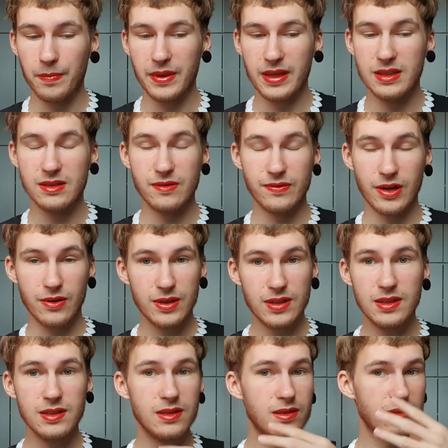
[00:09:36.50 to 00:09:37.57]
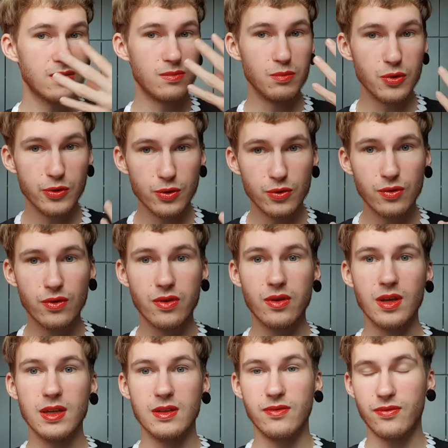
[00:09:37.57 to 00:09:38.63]
It's very smooth,
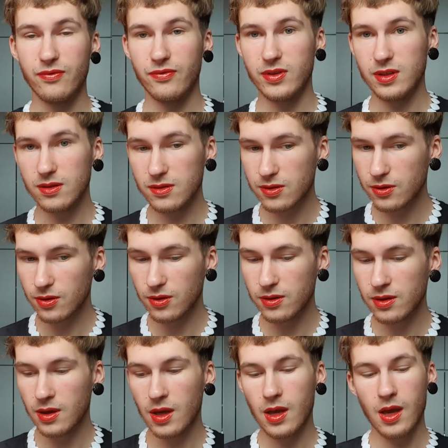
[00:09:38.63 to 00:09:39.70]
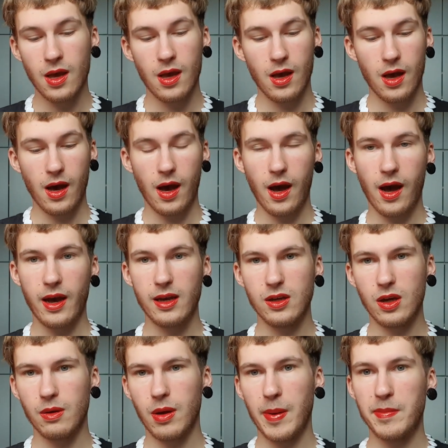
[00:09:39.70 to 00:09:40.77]
it feels good.
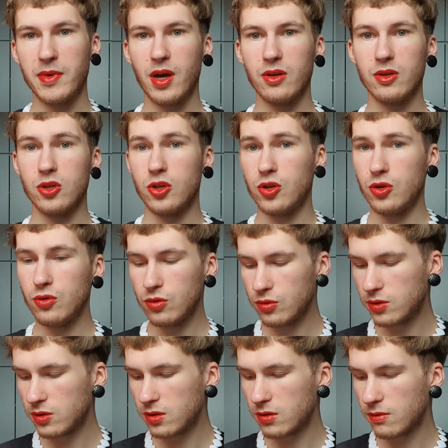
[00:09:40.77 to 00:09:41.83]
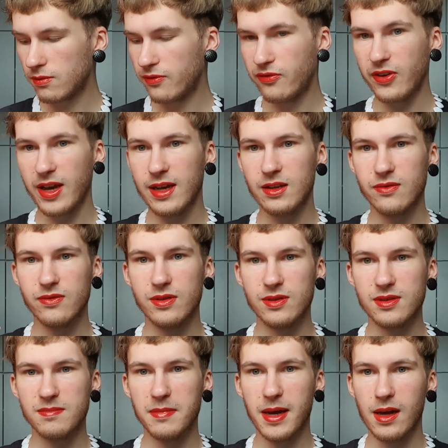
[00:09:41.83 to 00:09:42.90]
I'm not a huge fan of the
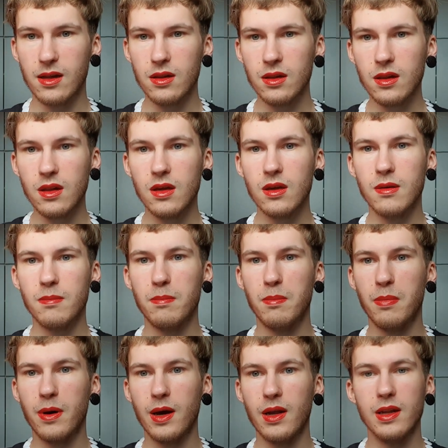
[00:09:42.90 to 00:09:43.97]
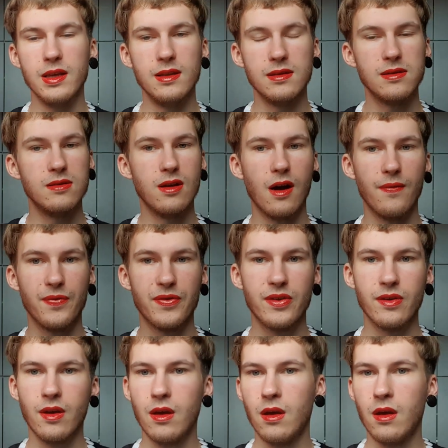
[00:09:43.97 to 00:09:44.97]
smell, but it's not